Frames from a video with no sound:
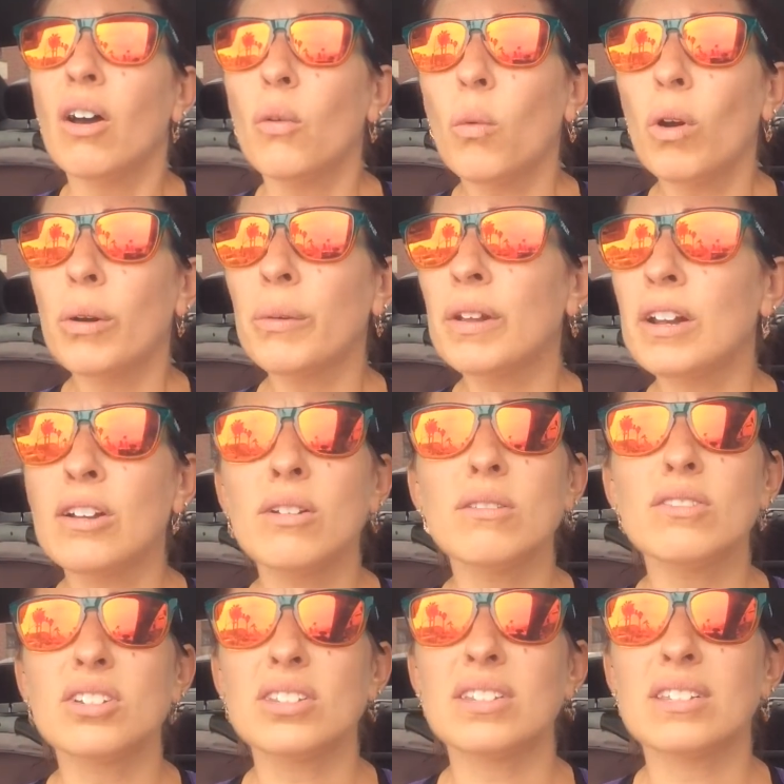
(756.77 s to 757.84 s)
What are we gonna
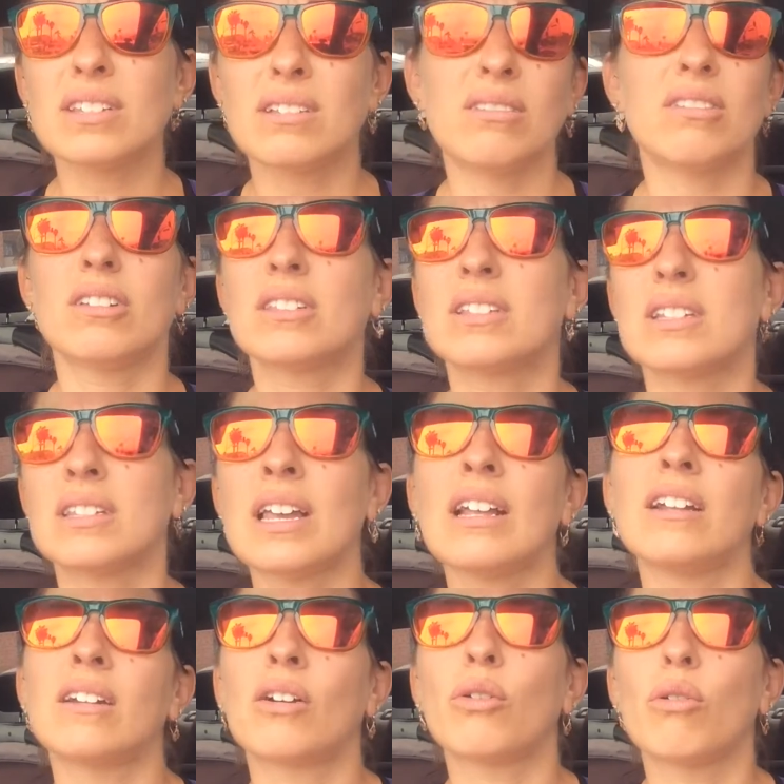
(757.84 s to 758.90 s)
do? Just
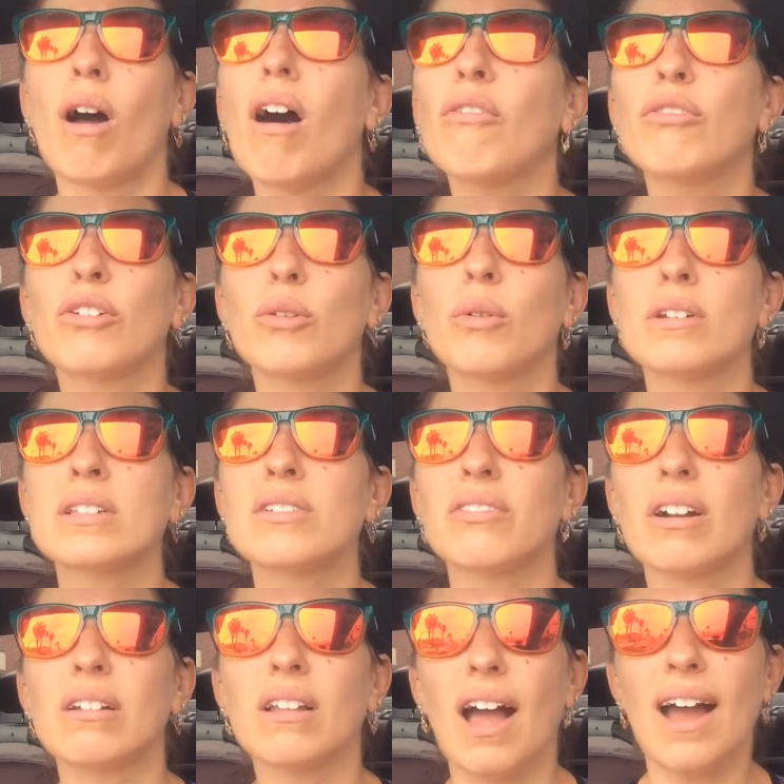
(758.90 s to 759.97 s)
decide to crawl for the rest of
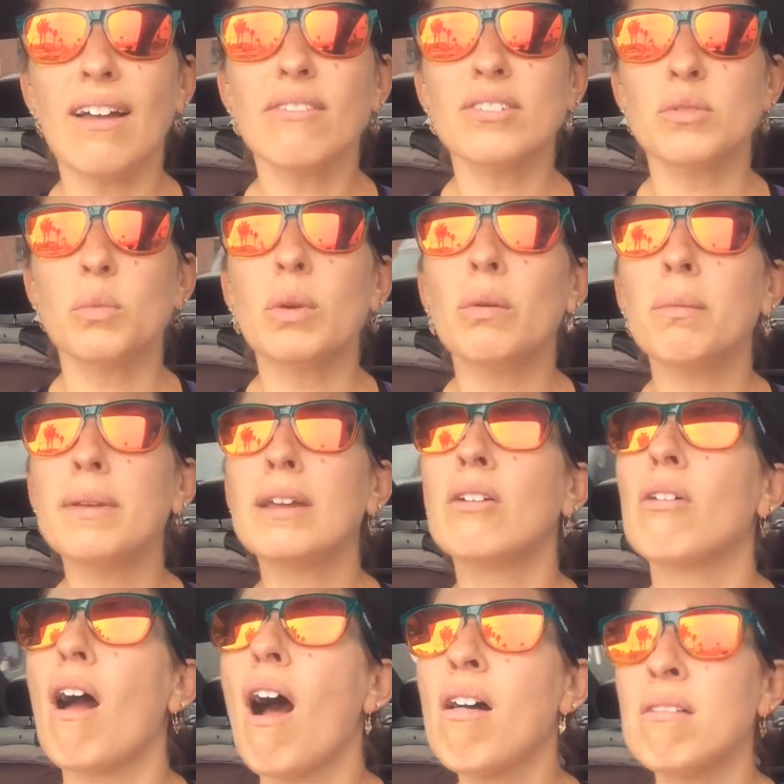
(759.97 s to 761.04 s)
our lives? We will be
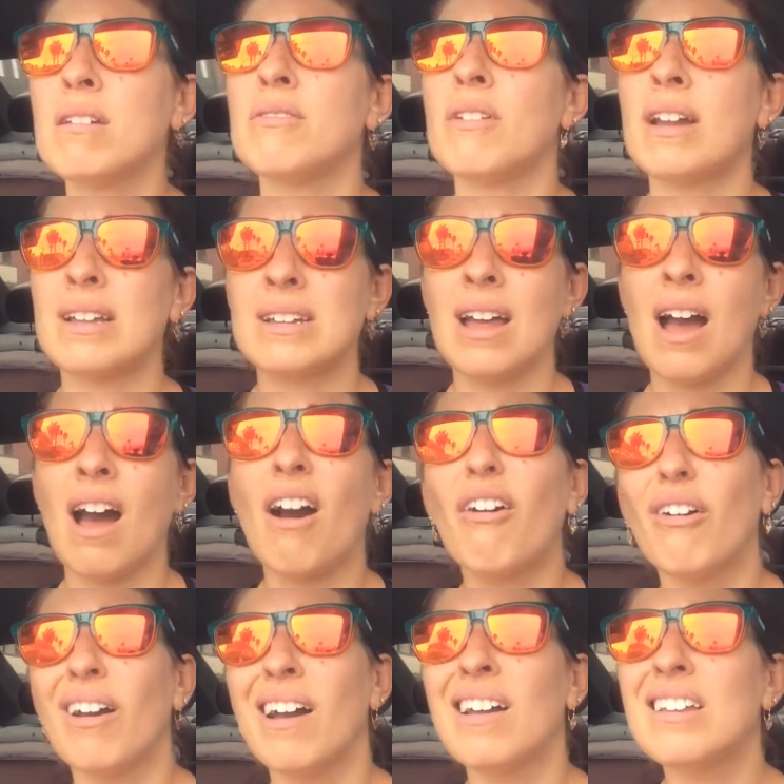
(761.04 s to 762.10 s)
crawling right
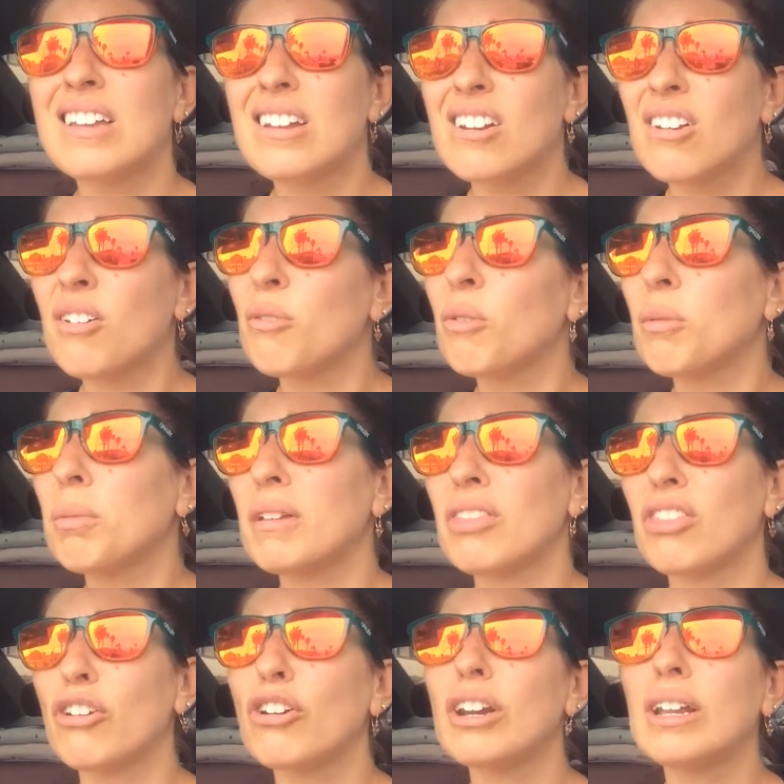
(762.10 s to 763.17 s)
now. You know, we'll be
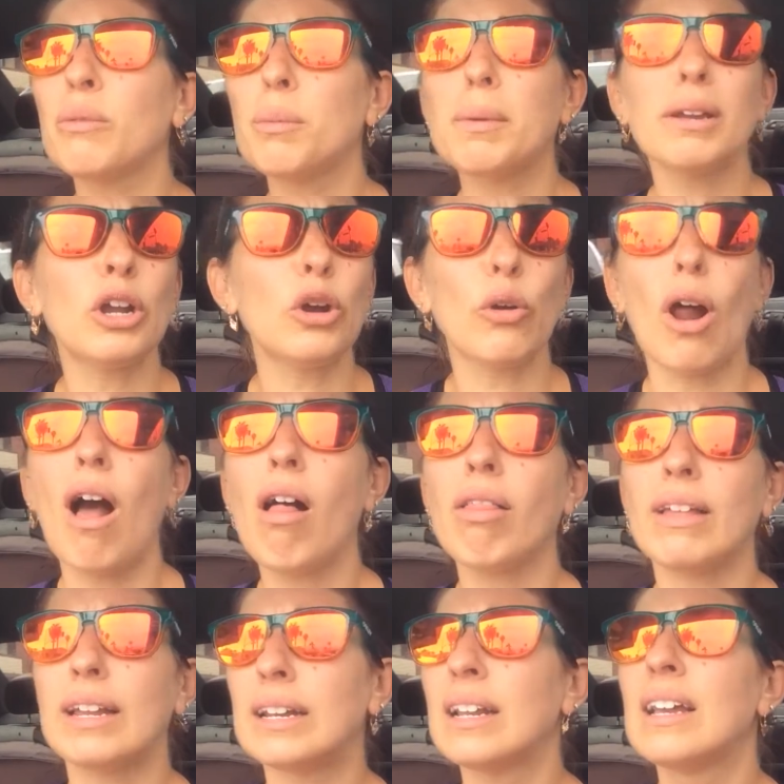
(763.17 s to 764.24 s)
30, we'll be
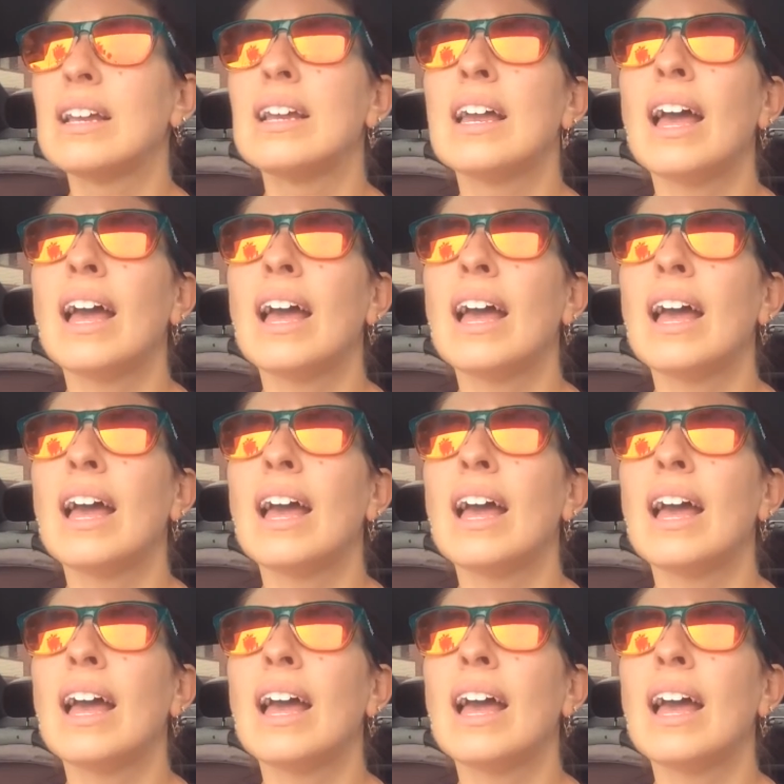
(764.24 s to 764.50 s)
crawling.